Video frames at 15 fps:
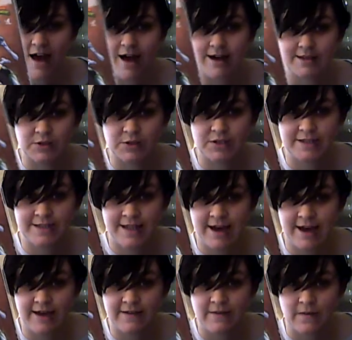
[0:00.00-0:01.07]
I stood in
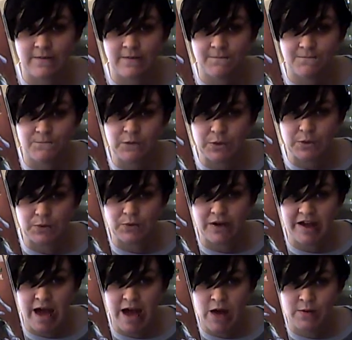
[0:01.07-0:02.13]
line for 3
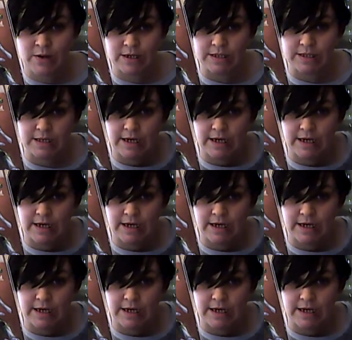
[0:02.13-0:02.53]
hours